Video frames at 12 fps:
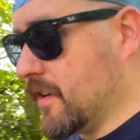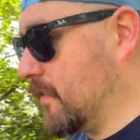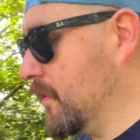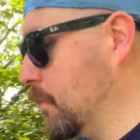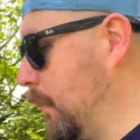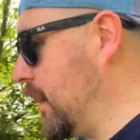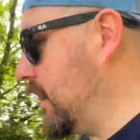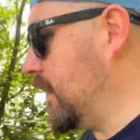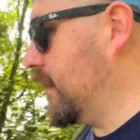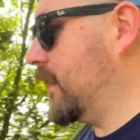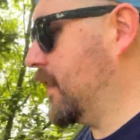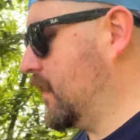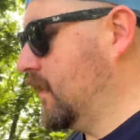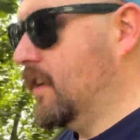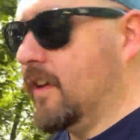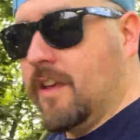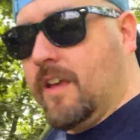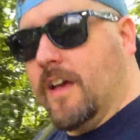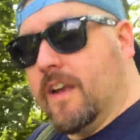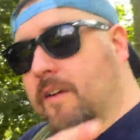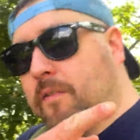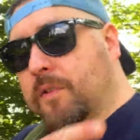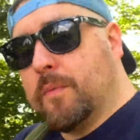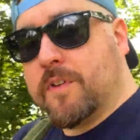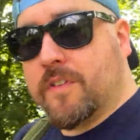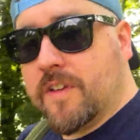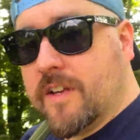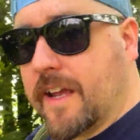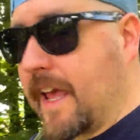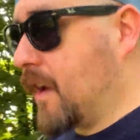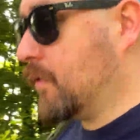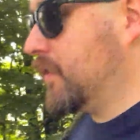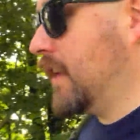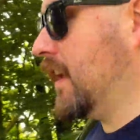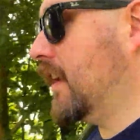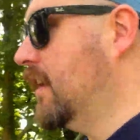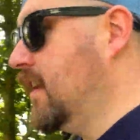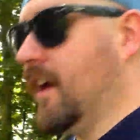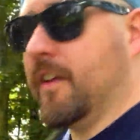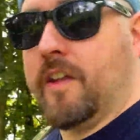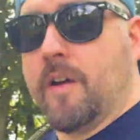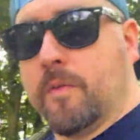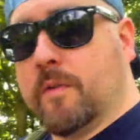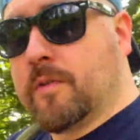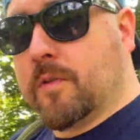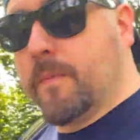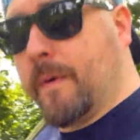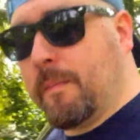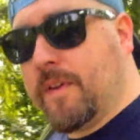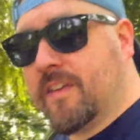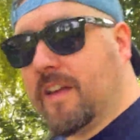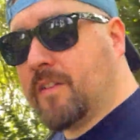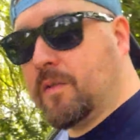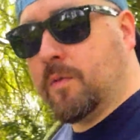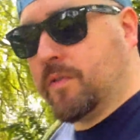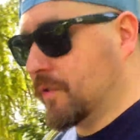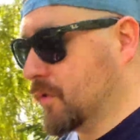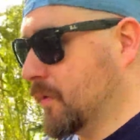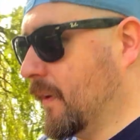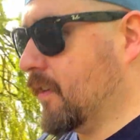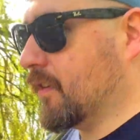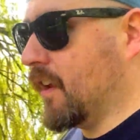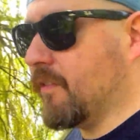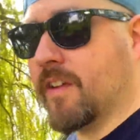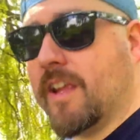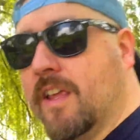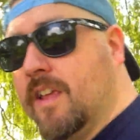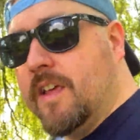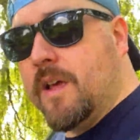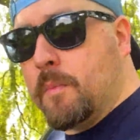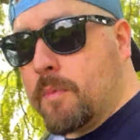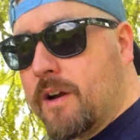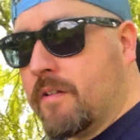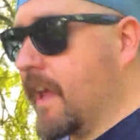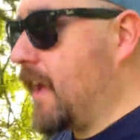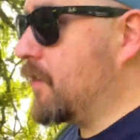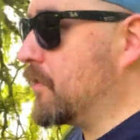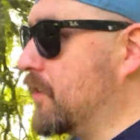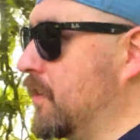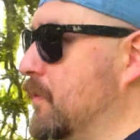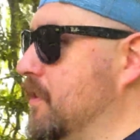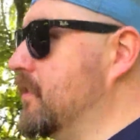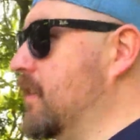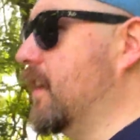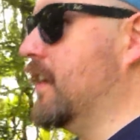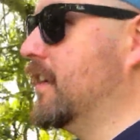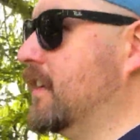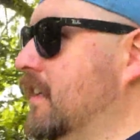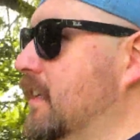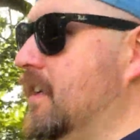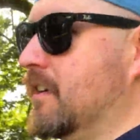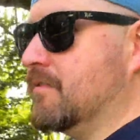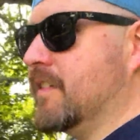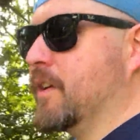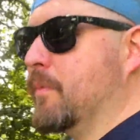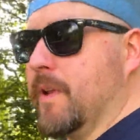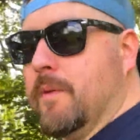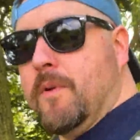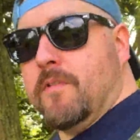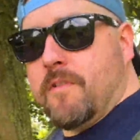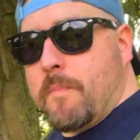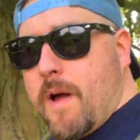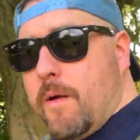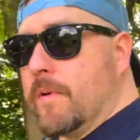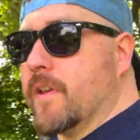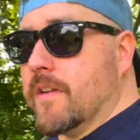another little bird earlier. And then obviously we've just seen the cows there. And no, I'm not talking about Mrs. Outdoors. I'm talking about those lovely brown cows, which has really got me in the mood for a barbecue